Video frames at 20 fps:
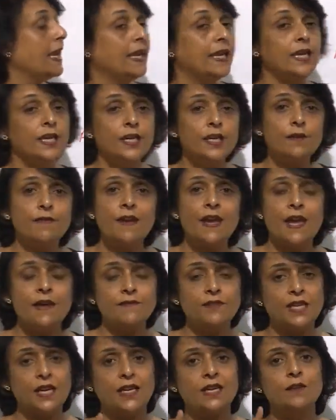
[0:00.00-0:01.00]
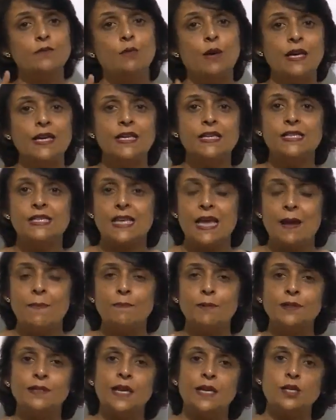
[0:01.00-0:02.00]
Here we have taken one
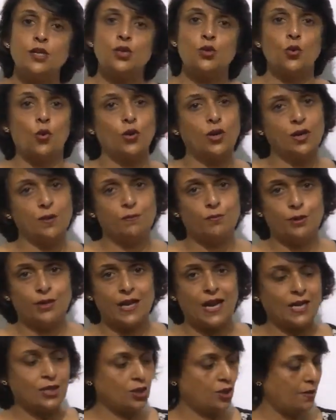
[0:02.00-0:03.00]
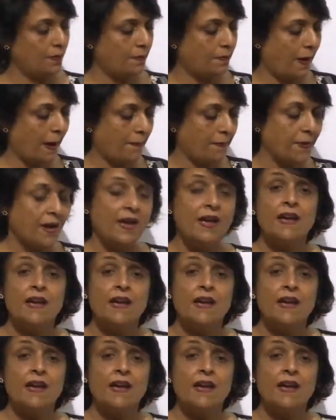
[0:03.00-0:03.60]
example that is sodium potassium pump.